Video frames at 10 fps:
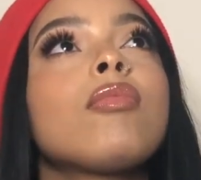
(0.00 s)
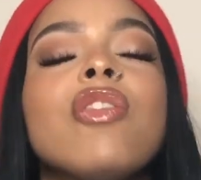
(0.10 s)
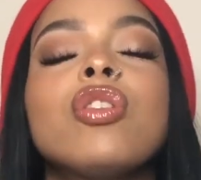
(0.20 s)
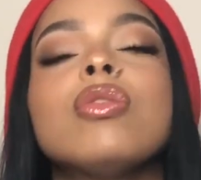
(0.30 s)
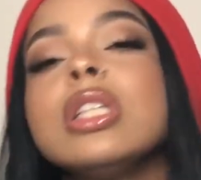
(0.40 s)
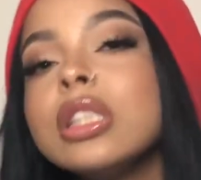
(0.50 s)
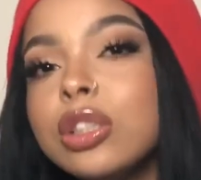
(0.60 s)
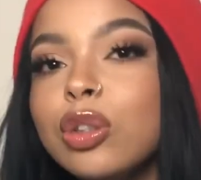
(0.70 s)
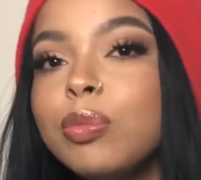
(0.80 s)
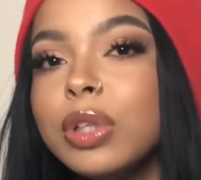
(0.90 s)
I feel really
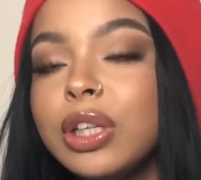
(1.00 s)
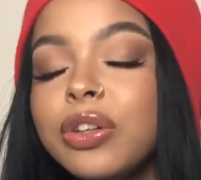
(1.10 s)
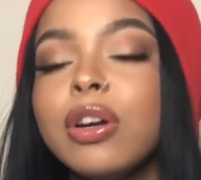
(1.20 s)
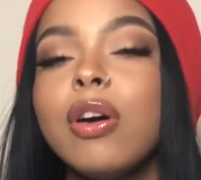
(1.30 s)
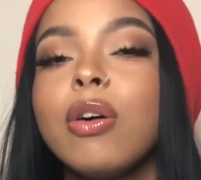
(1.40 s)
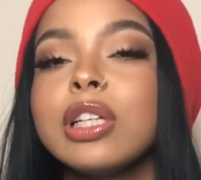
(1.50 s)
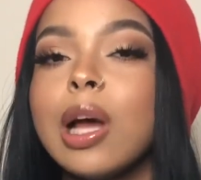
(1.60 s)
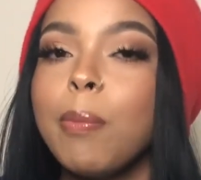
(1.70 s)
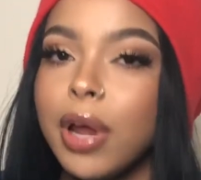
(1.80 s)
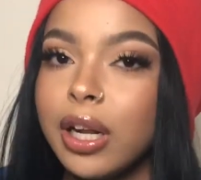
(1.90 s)
stupid, you know, because
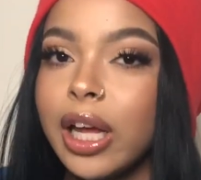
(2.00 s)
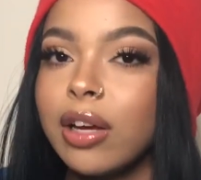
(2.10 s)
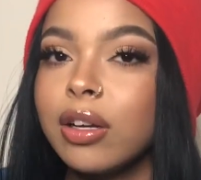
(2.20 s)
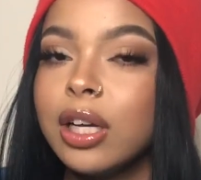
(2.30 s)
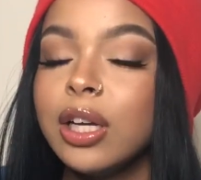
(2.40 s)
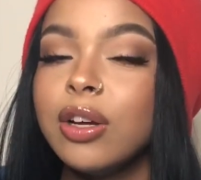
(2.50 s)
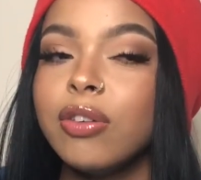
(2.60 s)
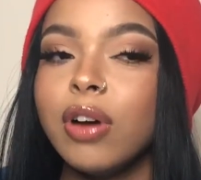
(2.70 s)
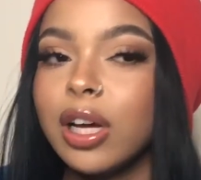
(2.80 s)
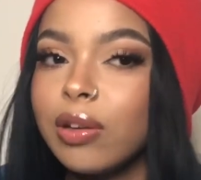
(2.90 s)
I've been like
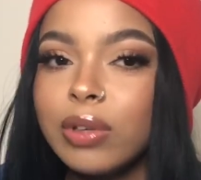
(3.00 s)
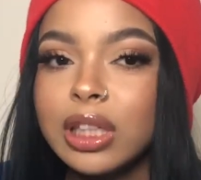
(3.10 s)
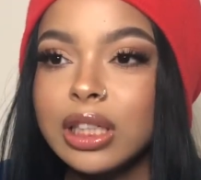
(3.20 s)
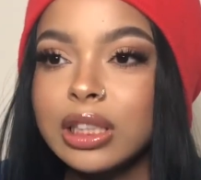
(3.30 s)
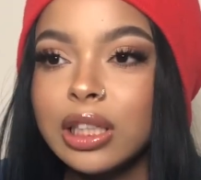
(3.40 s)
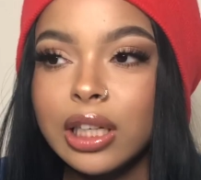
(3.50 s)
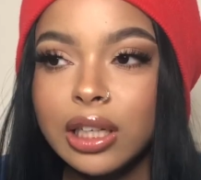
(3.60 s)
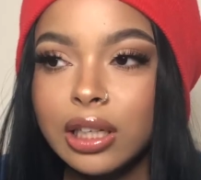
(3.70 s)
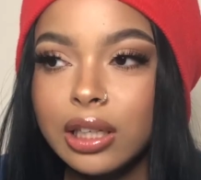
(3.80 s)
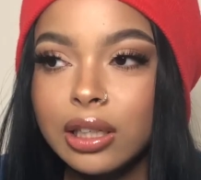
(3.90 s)
fucking with this
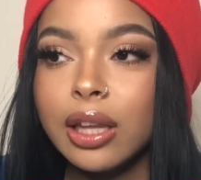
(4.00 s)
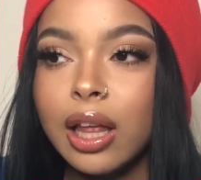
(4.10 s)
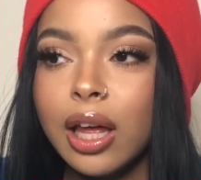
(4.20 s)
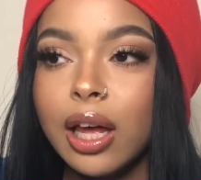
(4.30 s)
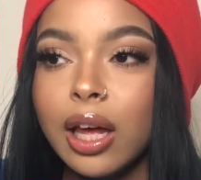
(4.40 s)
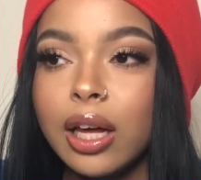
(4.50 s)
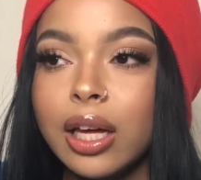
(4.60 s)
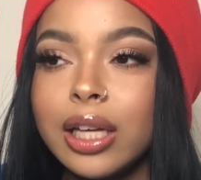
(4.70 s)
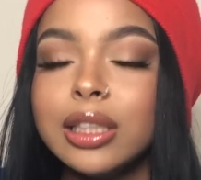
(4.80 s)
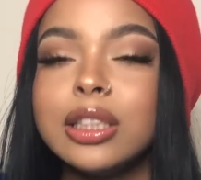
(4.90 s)
nigga. Like,
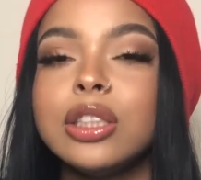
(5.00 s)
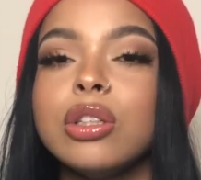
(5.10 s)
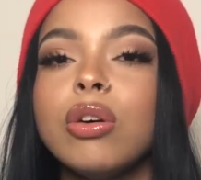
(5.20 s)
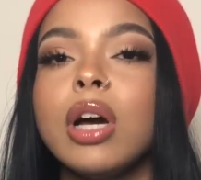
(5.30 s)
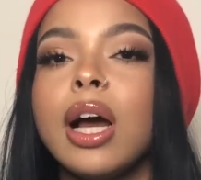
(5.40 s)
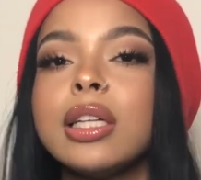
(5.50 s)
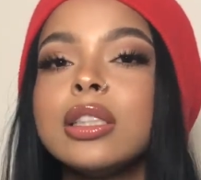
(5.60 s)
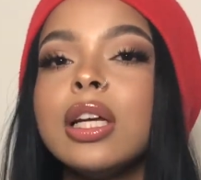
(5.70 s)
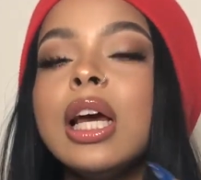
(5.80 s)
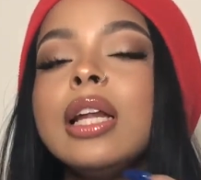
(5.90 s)
he still got
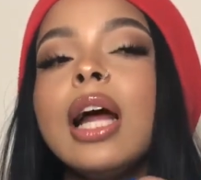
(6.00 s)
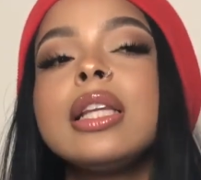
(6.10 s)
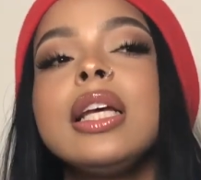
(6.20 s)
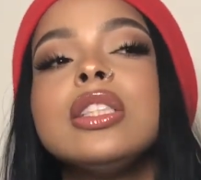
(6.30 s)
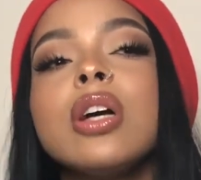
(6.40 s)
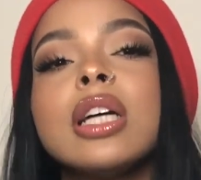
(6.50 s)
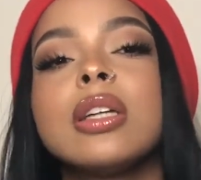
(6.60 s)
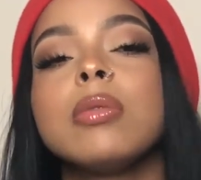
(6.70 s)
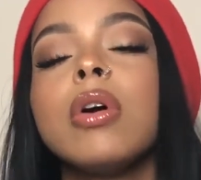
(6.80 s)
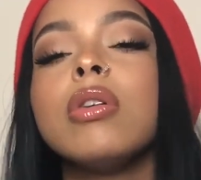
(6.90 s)
some, not that he still got
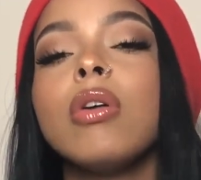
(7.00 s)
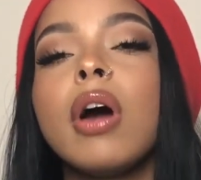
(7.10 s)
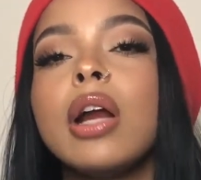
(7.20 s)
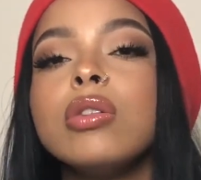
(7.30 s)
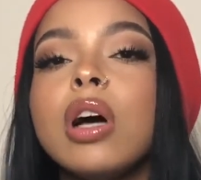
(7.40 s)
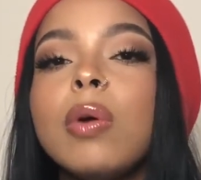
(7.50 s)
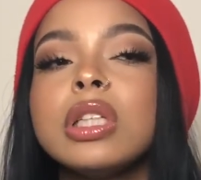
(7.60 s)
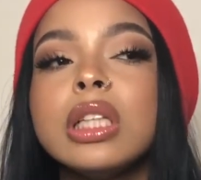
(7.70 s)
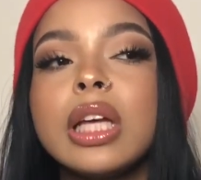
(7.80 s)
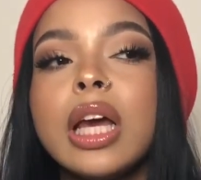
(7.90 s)
something going on, I knew that
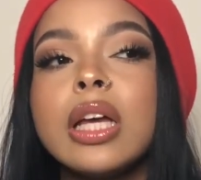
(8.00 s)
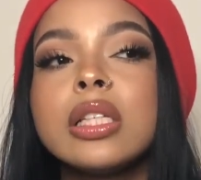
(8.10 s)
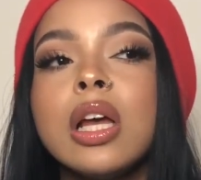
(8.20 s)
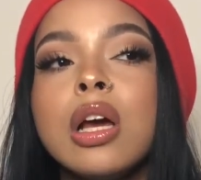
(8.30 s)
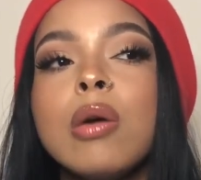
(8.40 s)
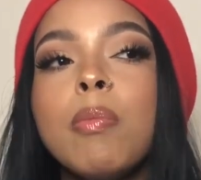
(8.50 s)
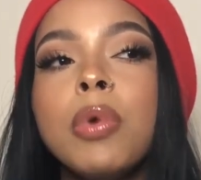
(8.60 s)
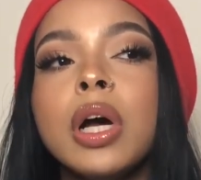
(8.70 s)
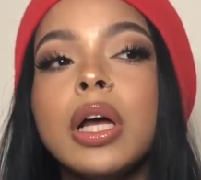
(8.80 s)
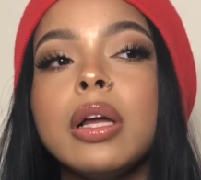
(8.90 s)
wasn't the case,
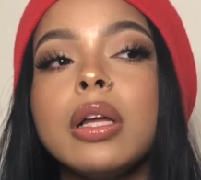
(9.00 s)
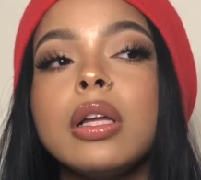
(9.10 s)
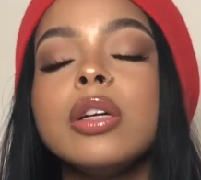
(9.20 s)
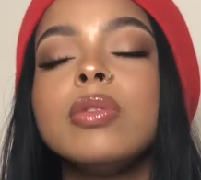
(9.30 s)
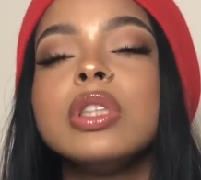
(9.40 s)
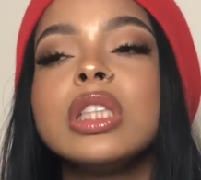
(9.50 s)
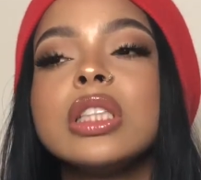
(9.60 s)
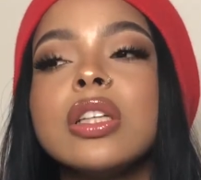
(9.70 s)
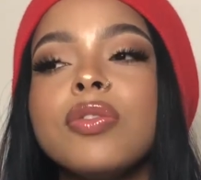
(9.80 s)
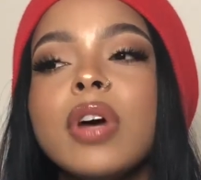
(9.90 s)
but it was
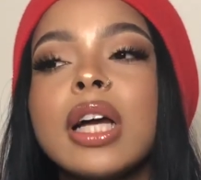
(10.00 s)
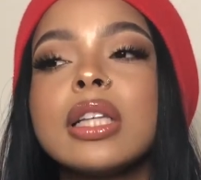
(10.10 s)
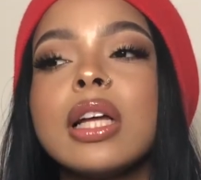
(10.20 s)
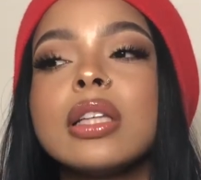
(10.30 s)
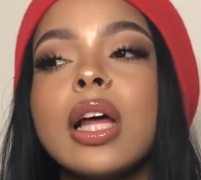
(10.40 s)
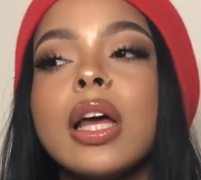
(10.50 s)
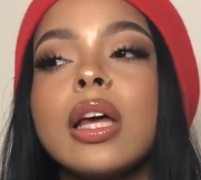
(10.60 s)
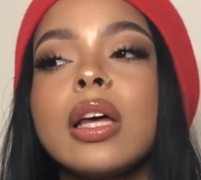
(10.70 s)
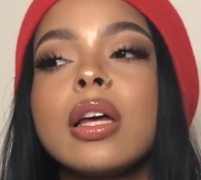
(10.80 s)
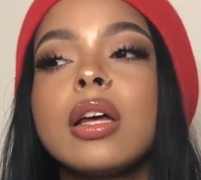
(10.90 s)
just the fact that like